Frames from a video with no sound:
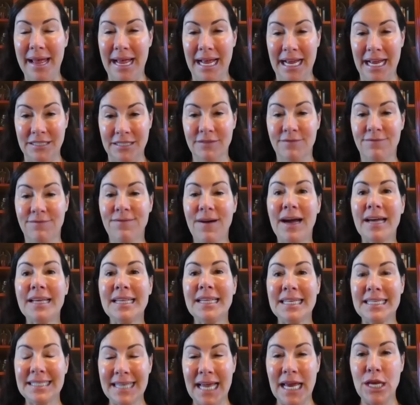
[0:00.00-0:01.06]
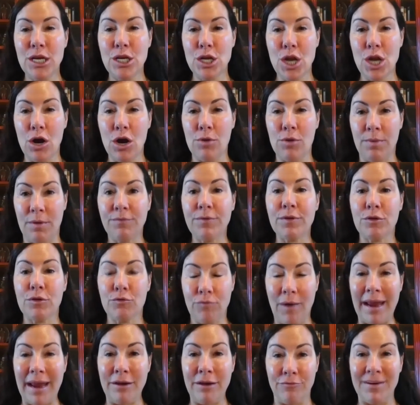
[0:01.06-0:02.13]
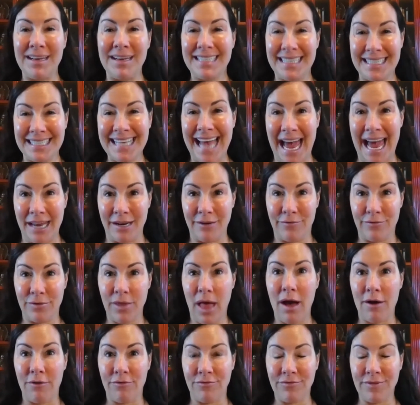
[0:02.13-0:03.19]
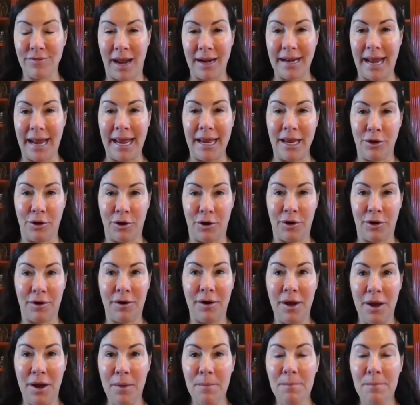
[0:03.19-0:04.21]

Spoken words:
And to finally say no, but for the right reasons, out of love, not anger,